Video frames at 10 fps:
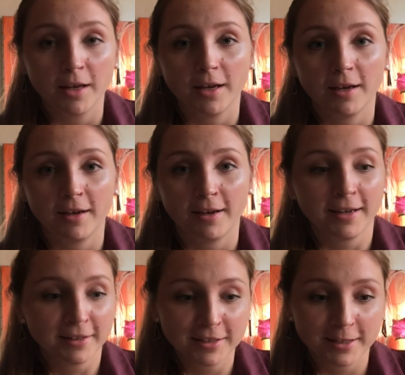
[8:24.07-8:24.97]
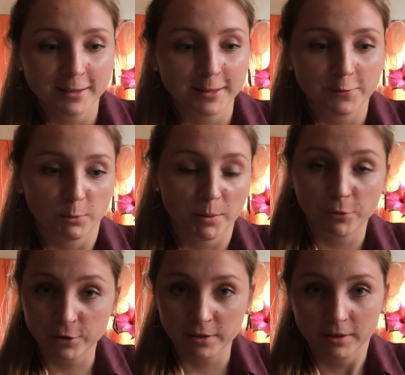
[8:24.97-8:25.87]
I can tell this from my
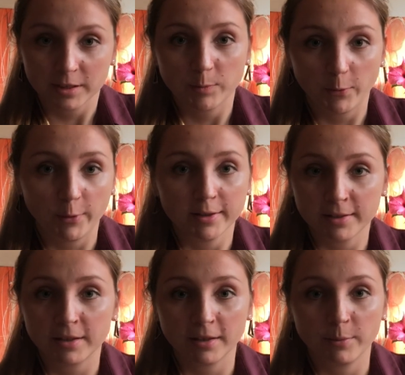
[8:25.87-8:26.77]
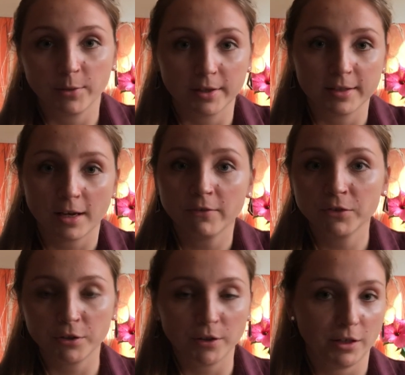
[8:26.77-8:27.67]
personal experience because
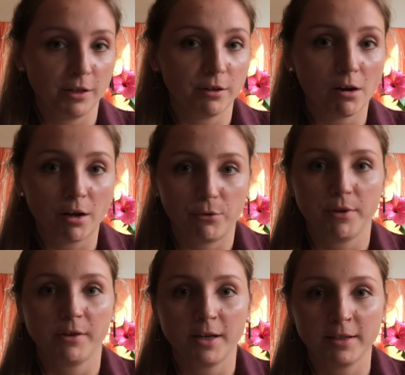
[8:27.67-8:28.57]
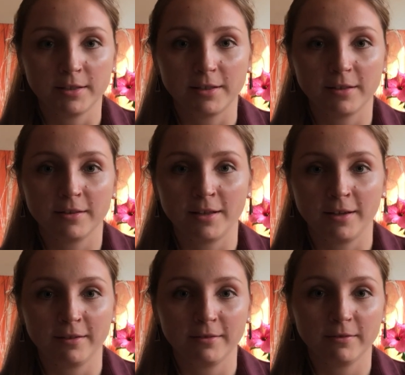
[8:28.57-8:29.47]
after a year I realized
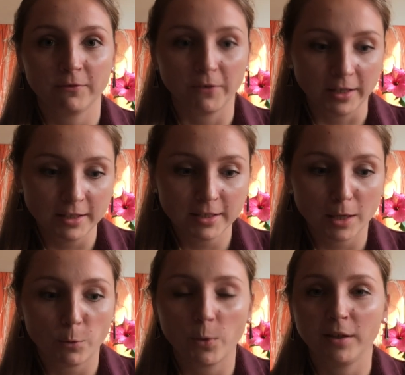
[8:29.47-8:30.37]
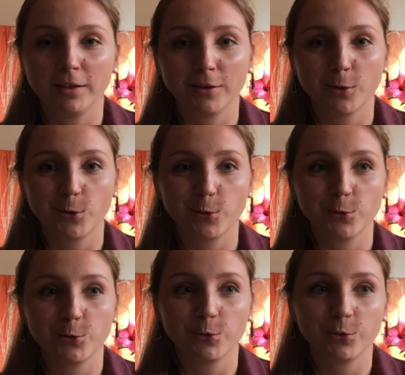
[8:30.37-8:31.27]
that finding someone
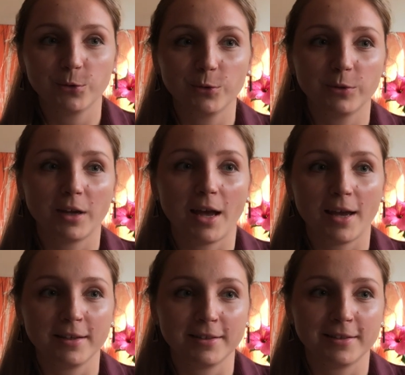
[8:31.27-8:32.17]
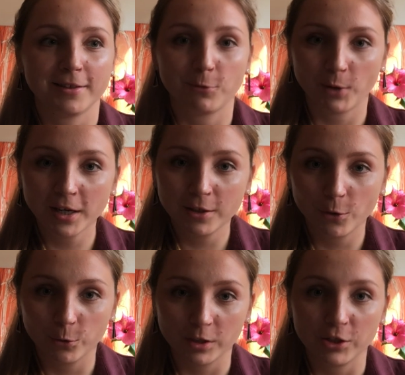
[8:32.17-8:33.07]
who has the right
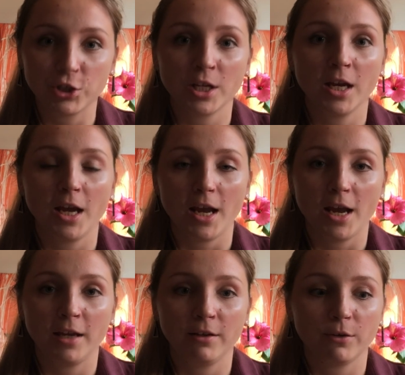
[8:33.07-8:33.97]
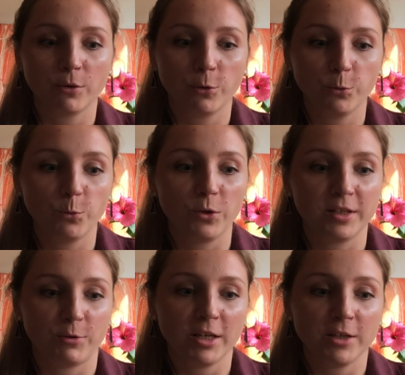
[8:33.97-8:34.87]
knowledge and who is
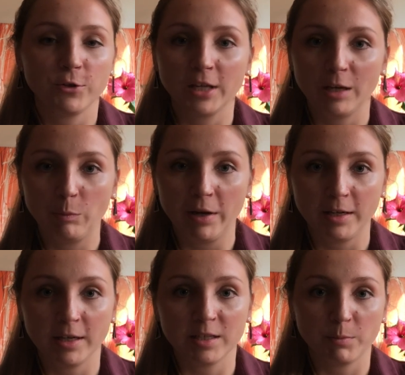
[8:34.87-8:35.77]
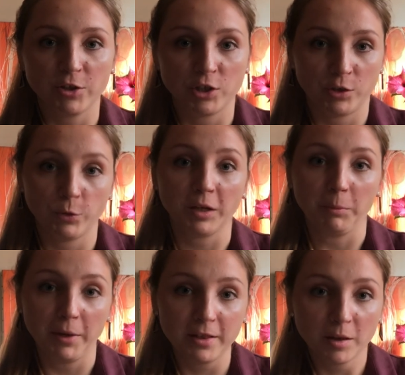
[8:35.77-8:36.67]
ready to get paid as much as you can
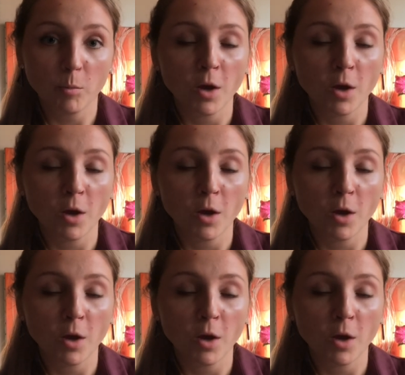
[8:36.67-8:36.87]
pay them